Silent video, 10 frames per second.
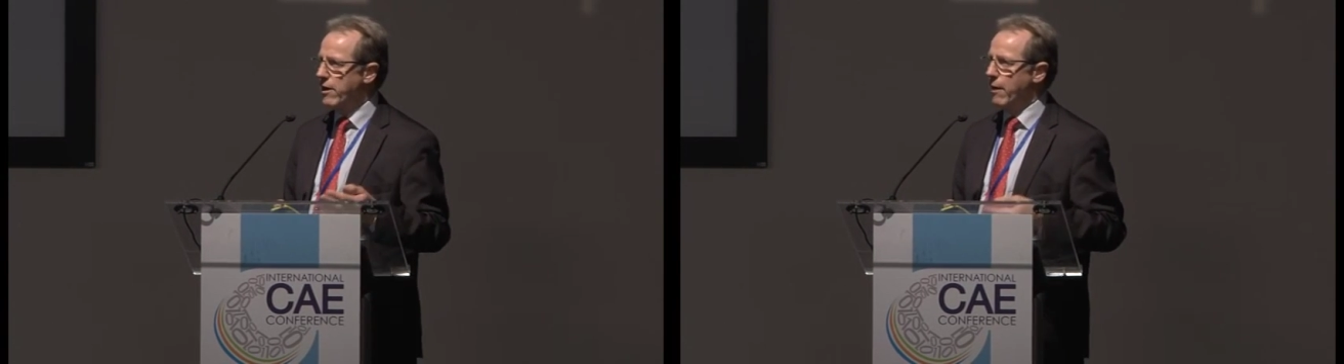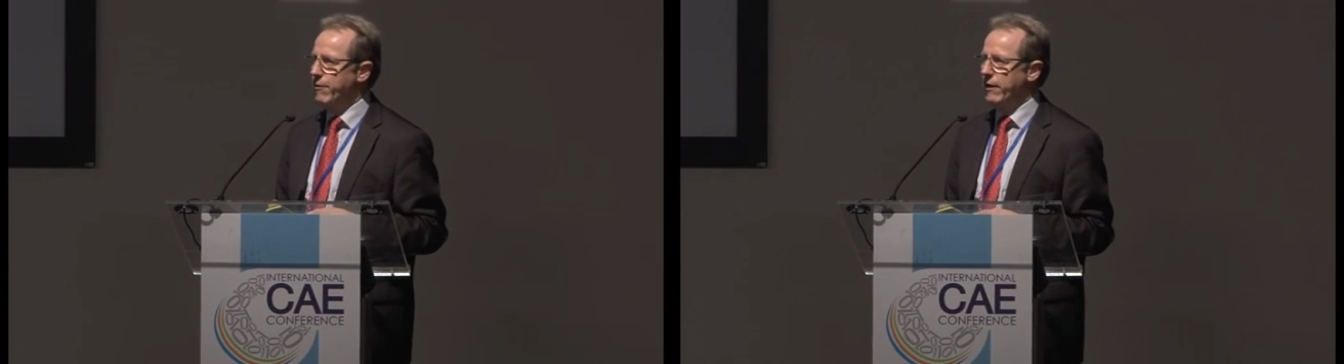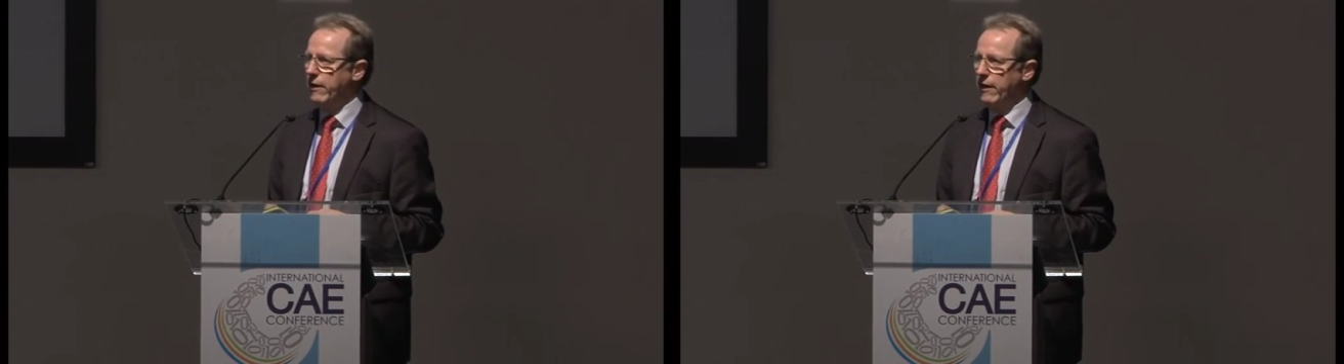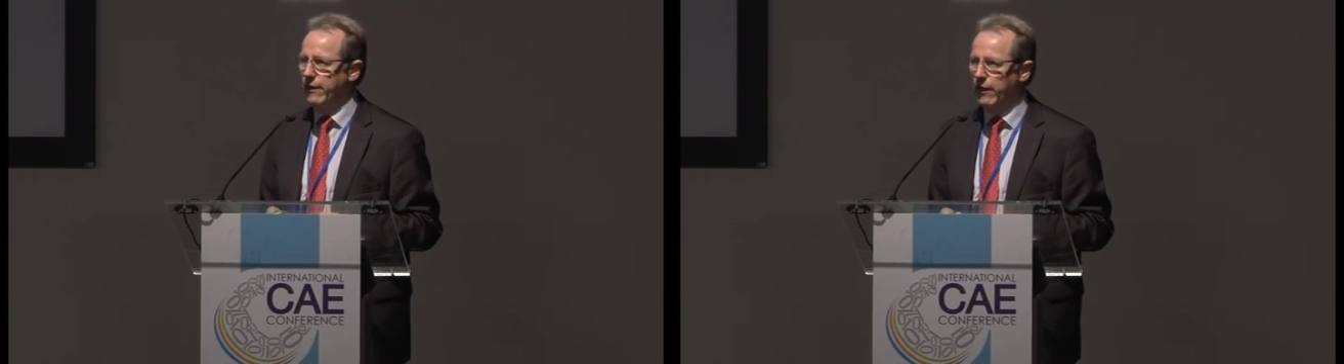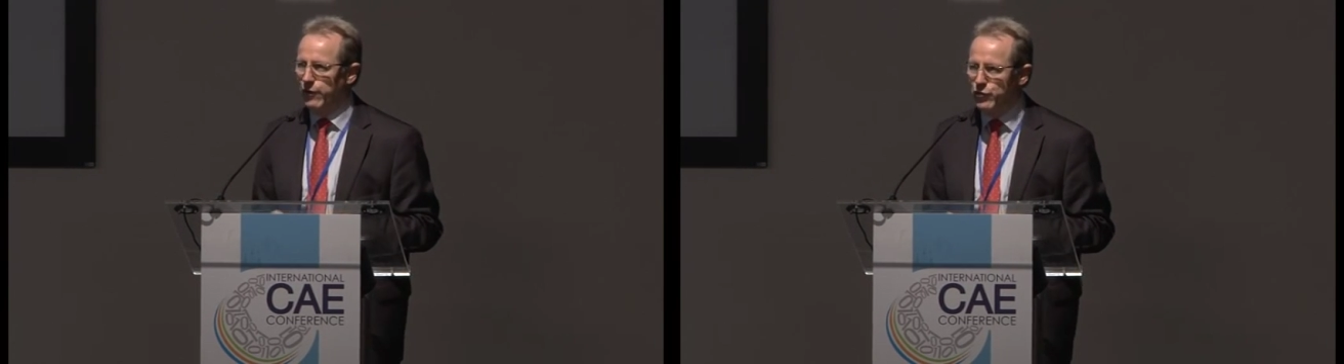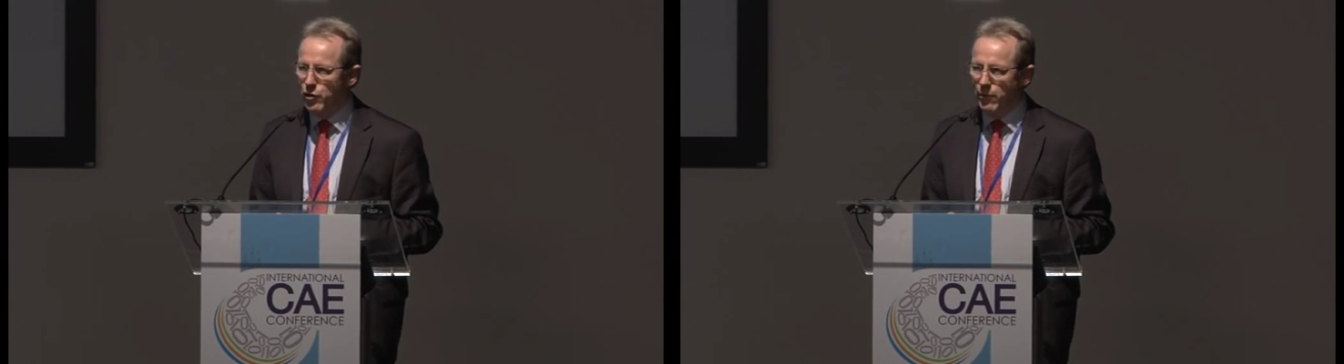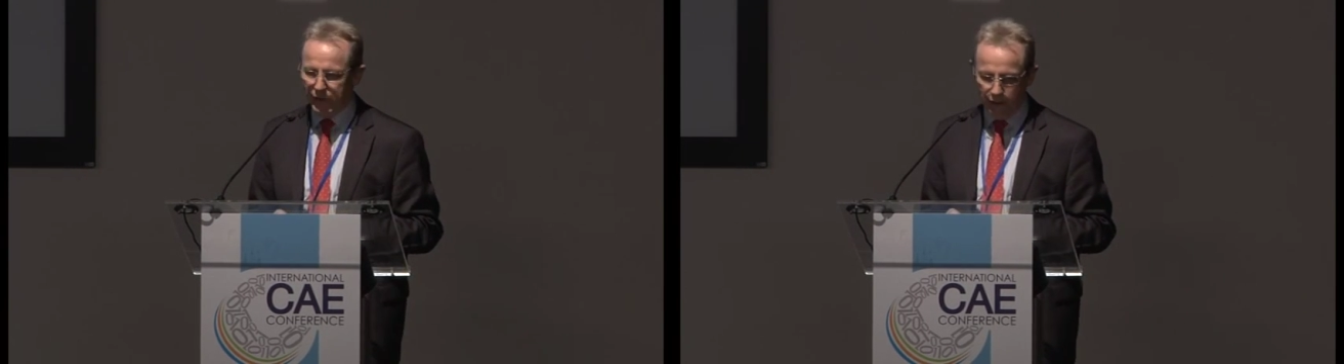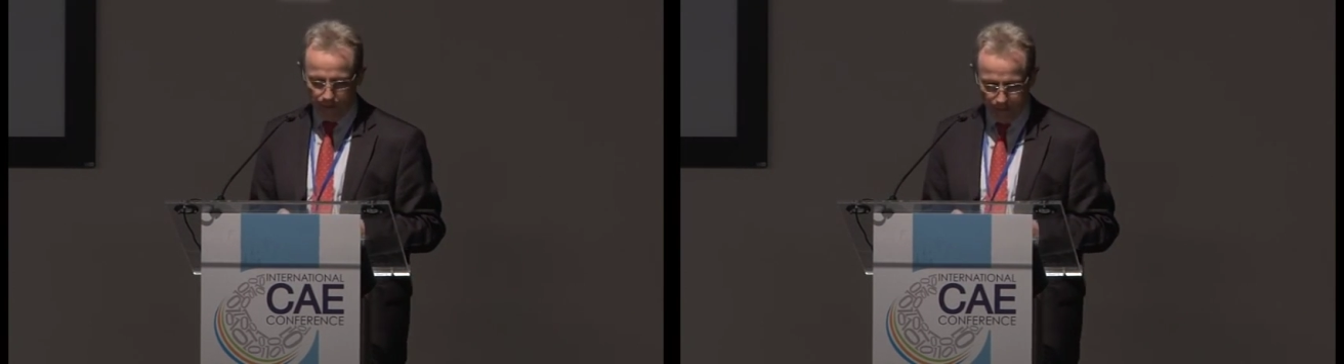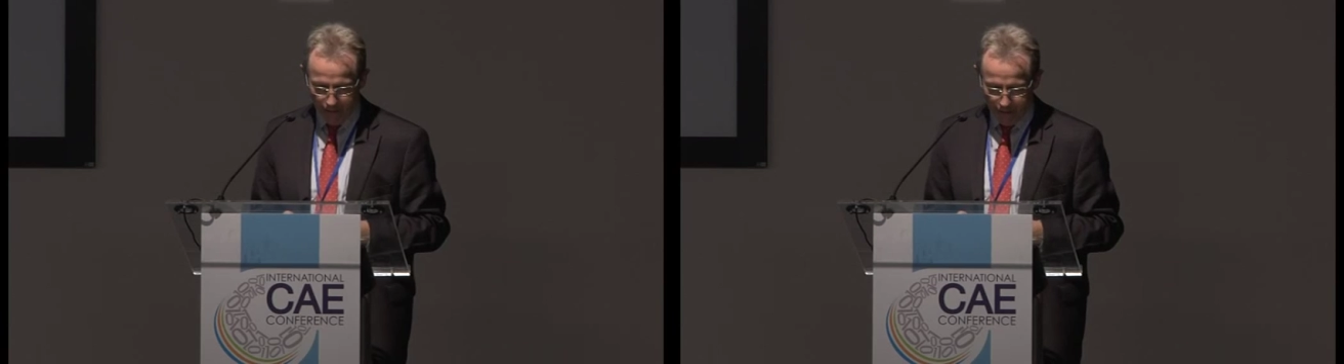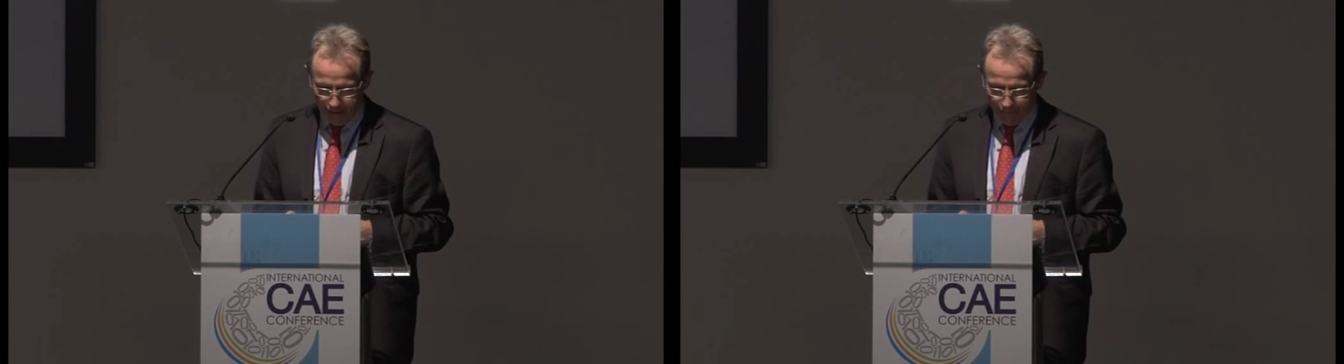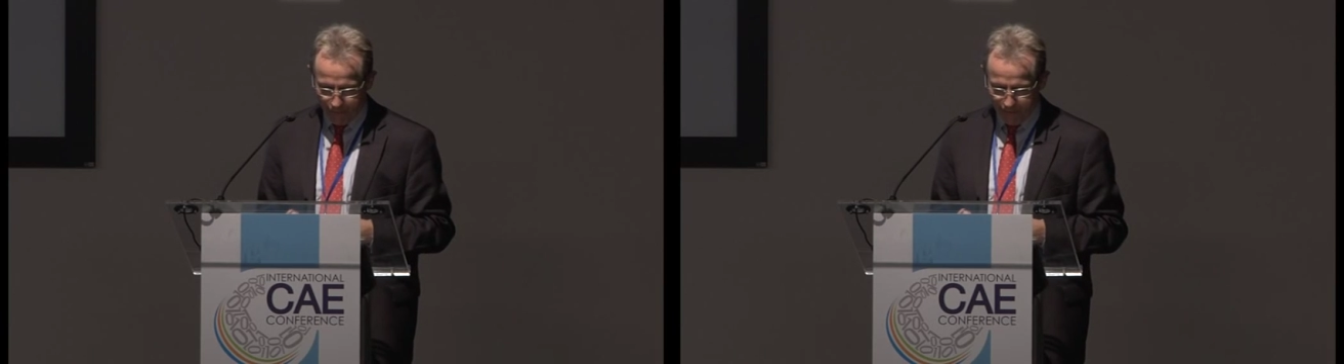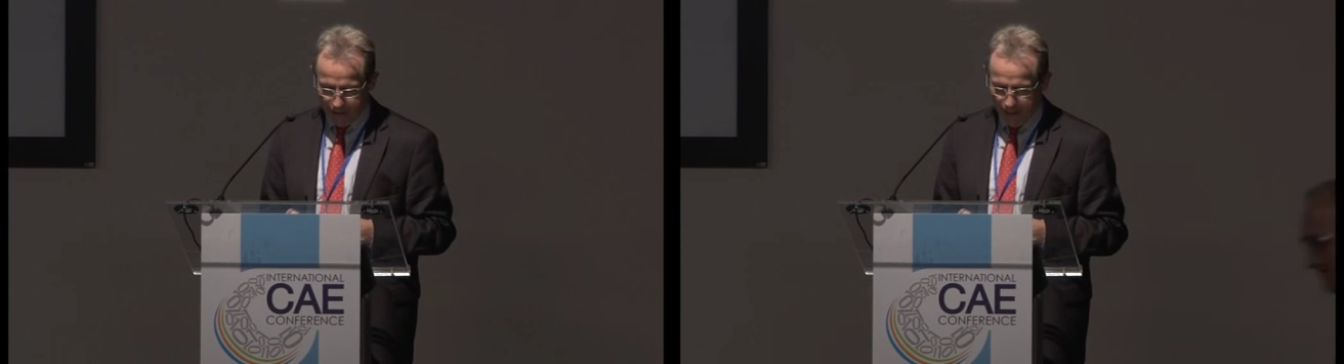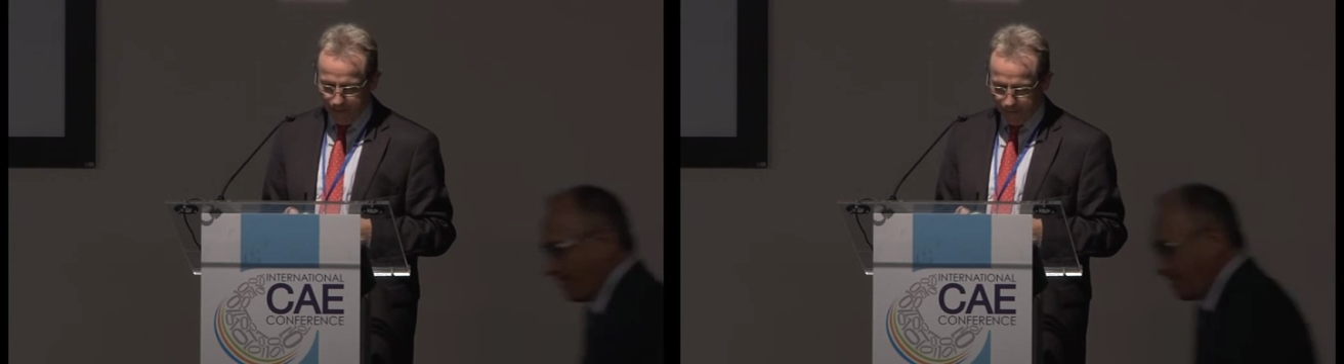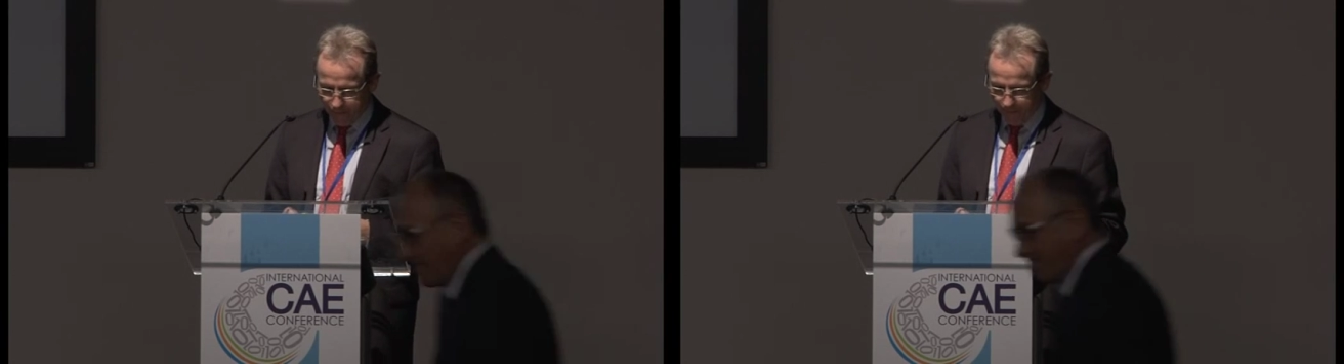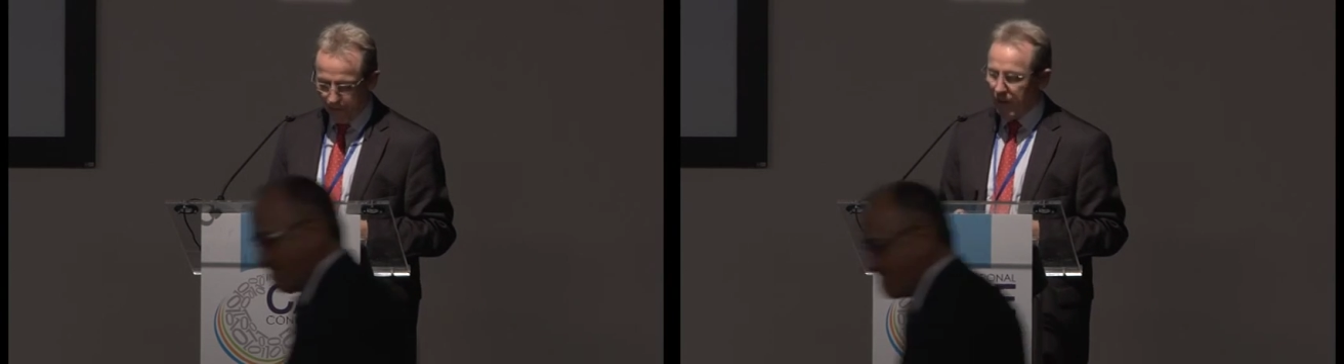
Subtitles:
company in Germany, it was Lanz,